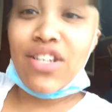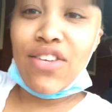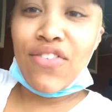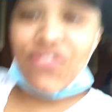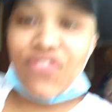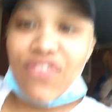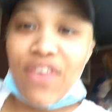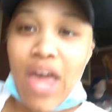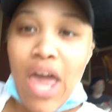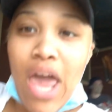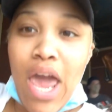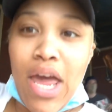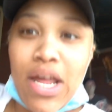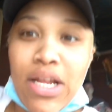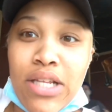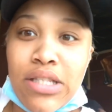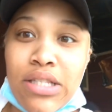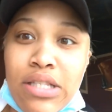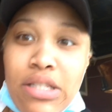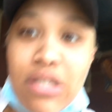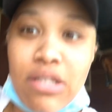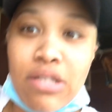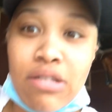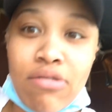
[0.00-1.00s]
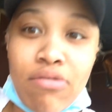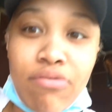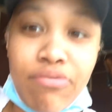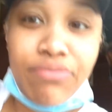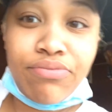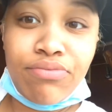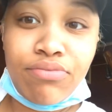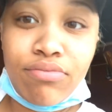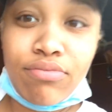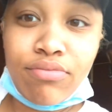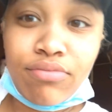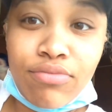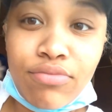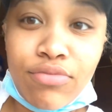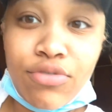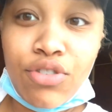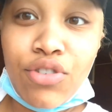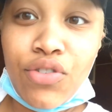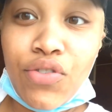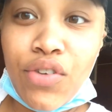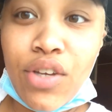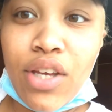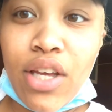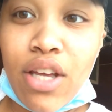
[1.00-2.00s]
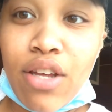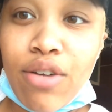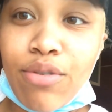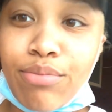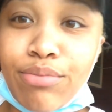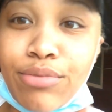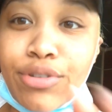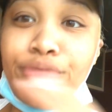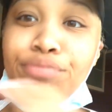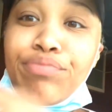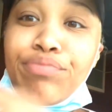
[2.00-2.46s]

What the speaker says: of facts. You feel me?